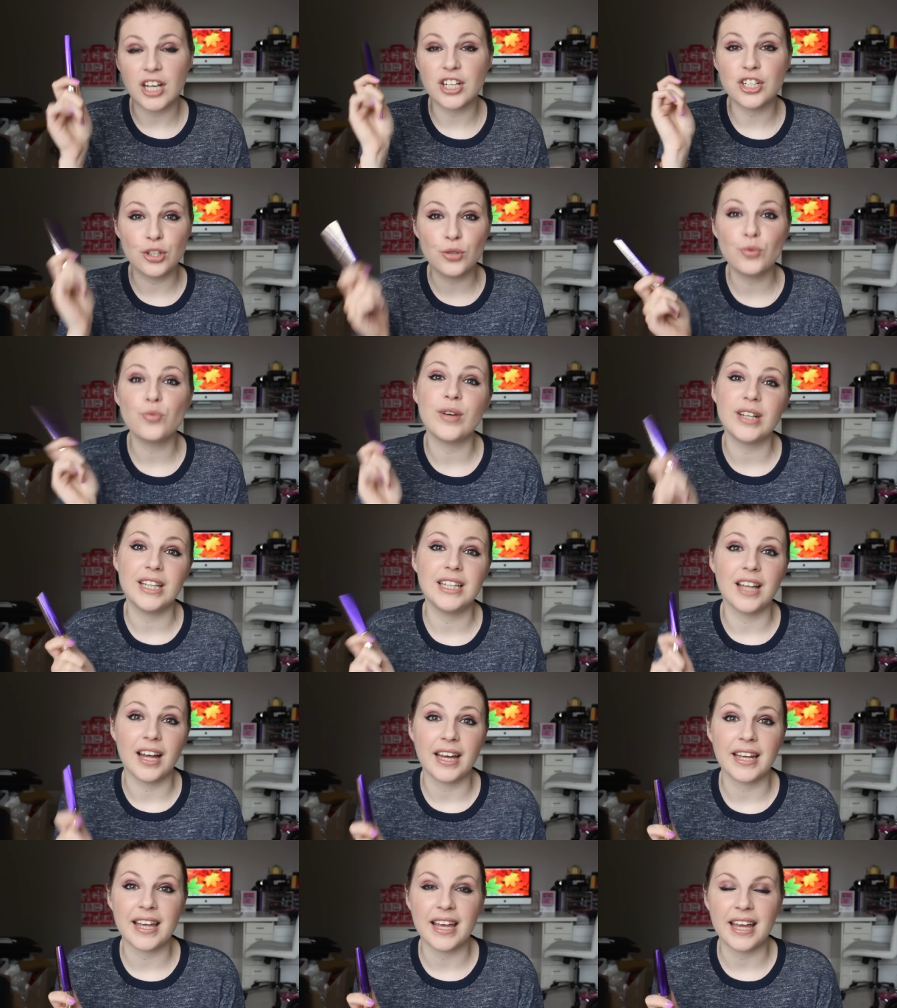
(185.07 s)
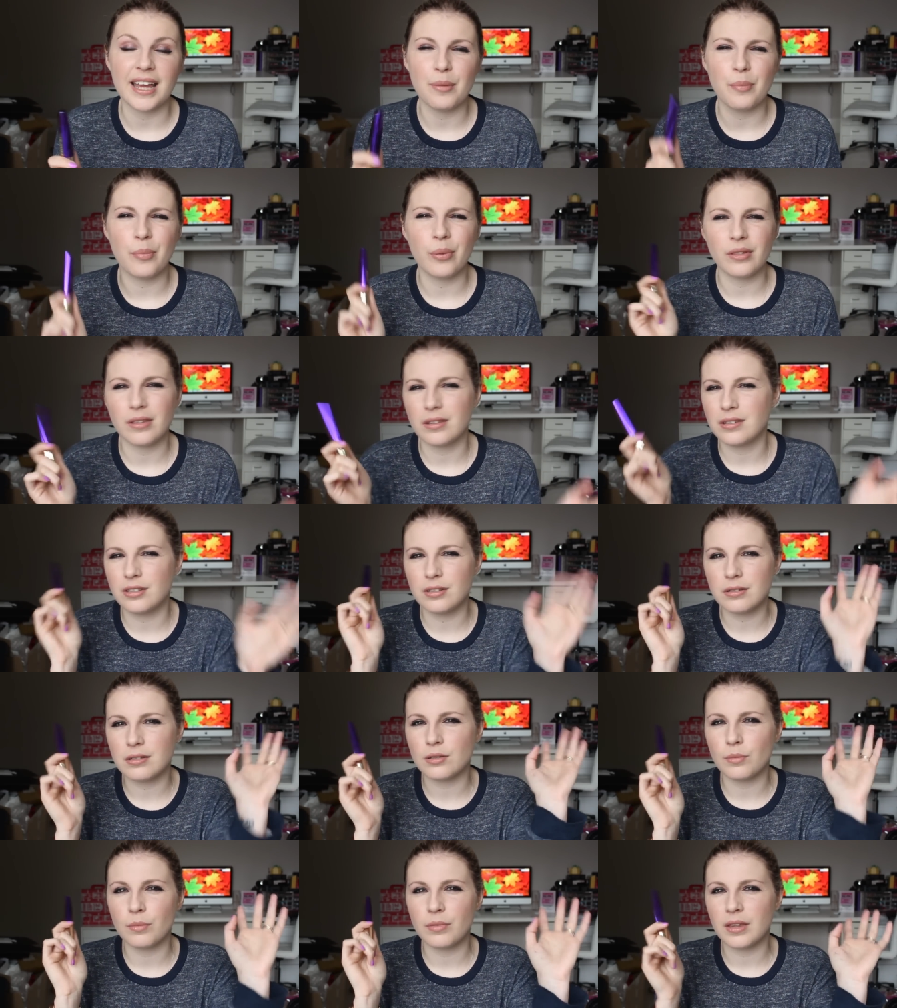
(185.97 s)
I do really like it, but there's
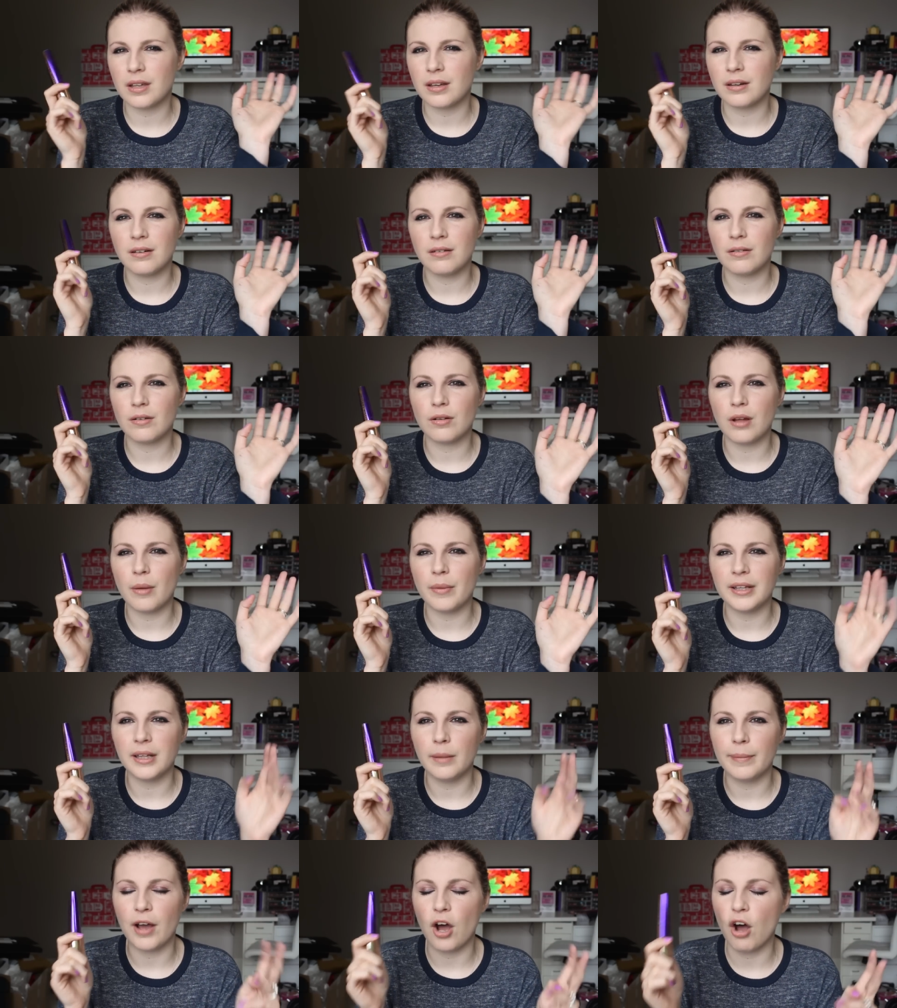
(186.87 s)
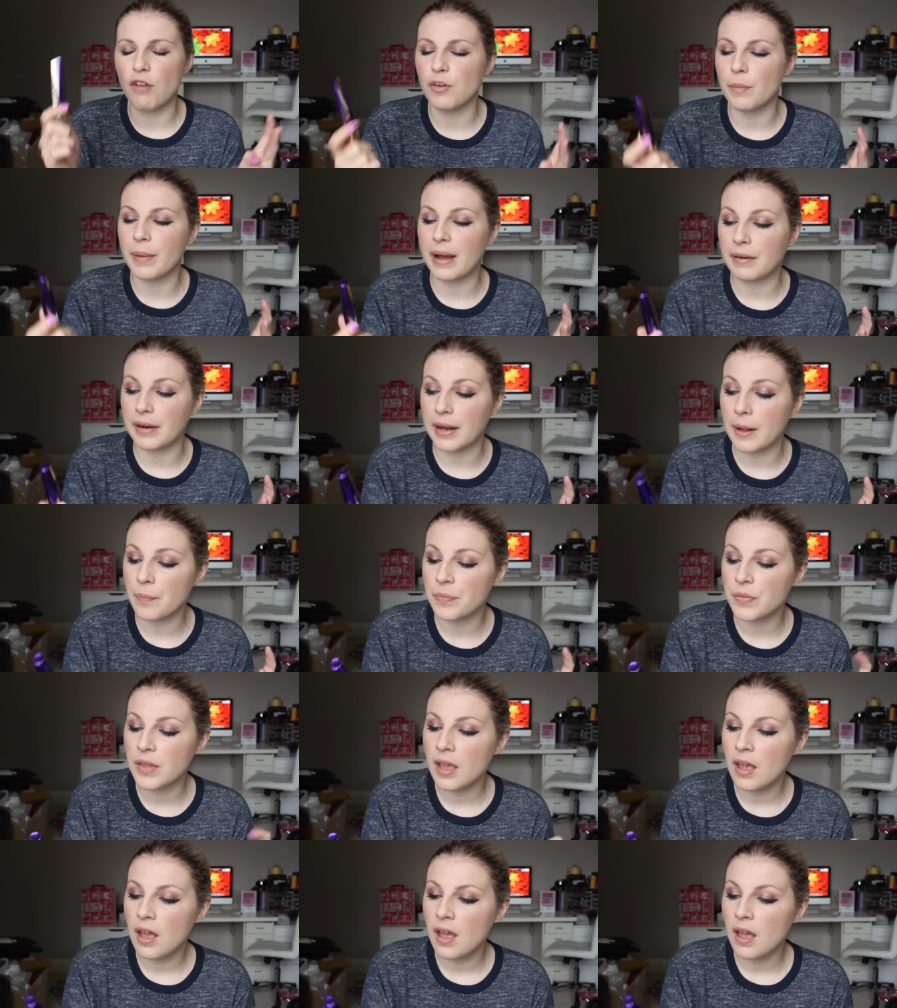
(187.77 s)
just something a little bit off about it.